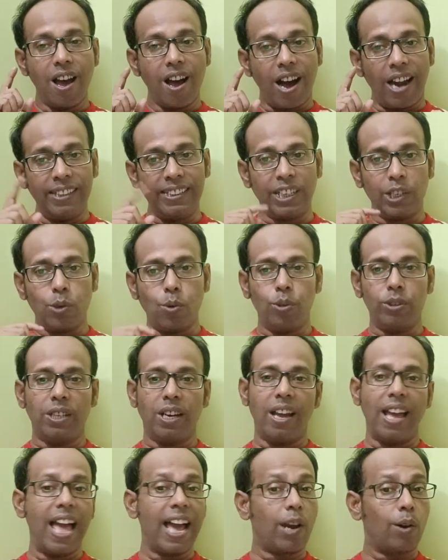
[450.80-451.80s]
undergo
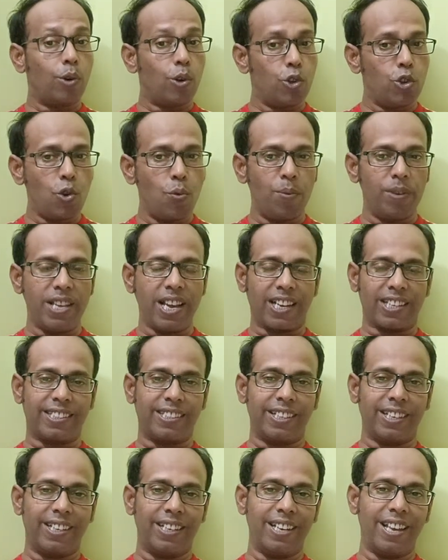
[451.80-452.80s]
the acrosome
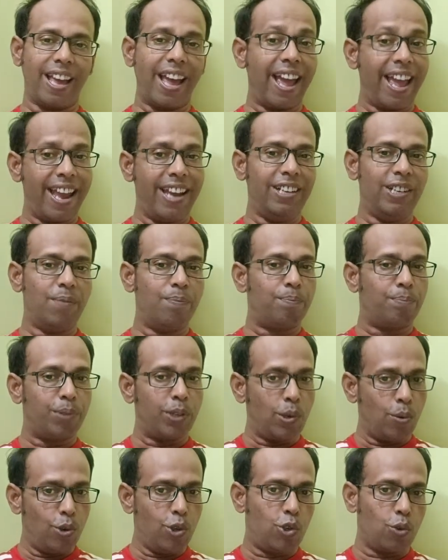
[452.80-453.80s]
reaction and
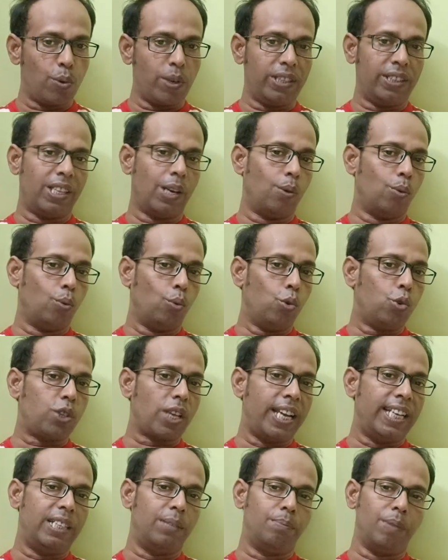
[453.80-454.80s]
fuse with the
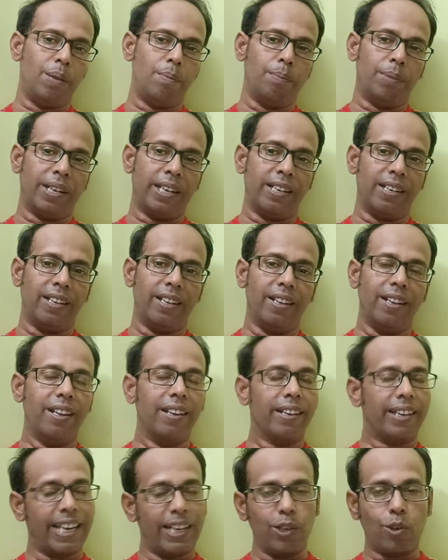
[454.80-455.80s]
oocyte membrane
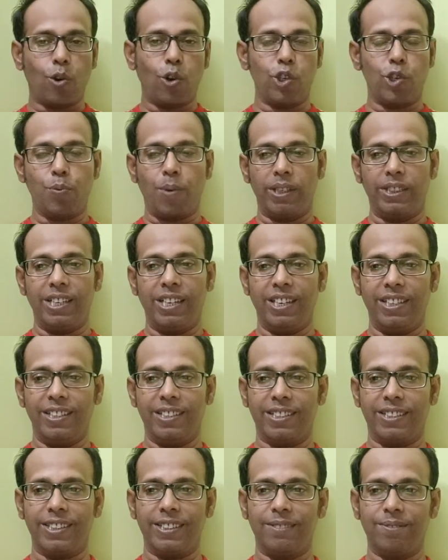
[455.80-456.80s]
can cause
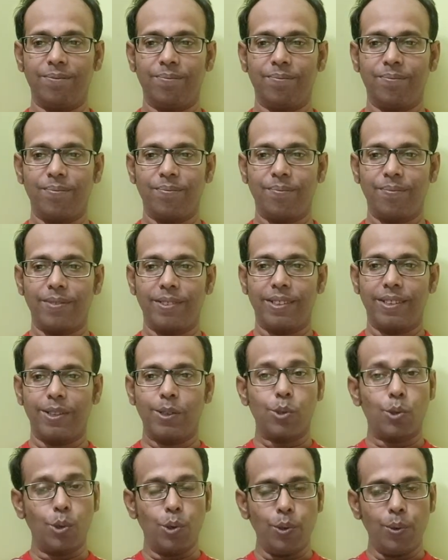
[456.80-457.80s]
fertilization.
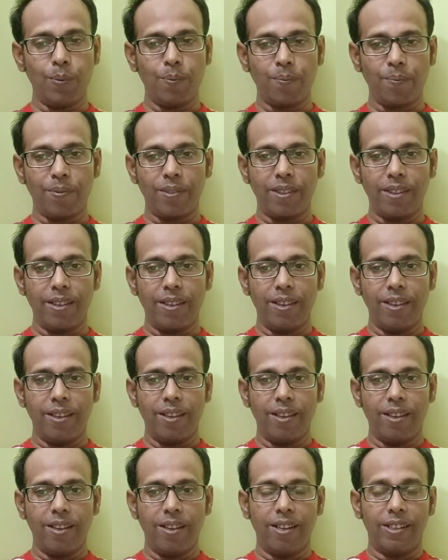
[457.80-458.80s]
So,
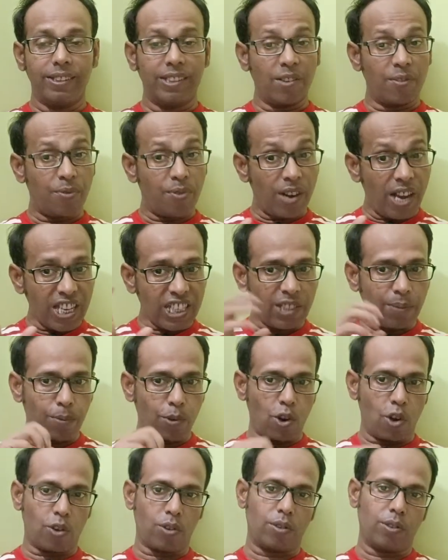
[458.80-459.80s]
the first
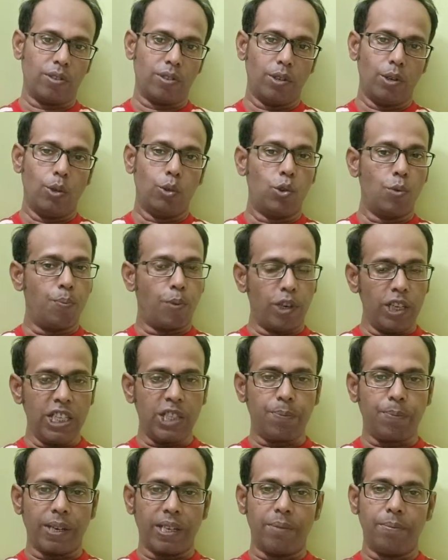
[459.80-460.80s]
block to
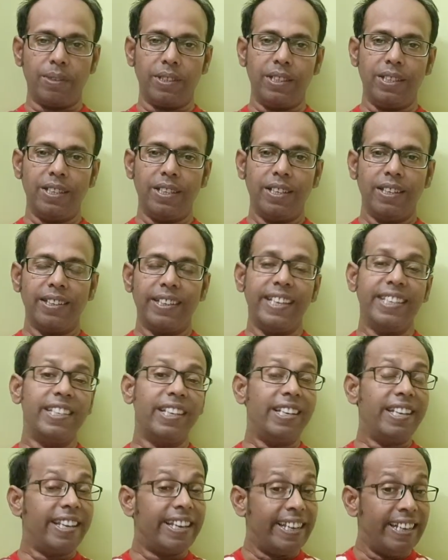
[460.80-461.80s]
polyspermy is
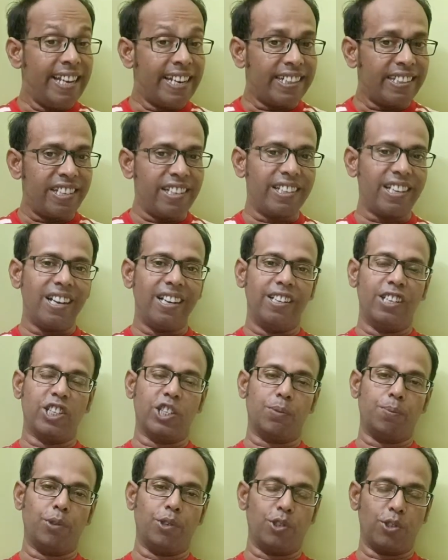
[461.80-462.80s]
an electrical
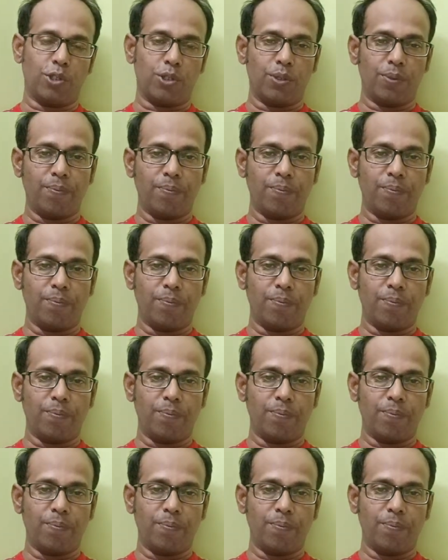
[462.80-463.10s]
response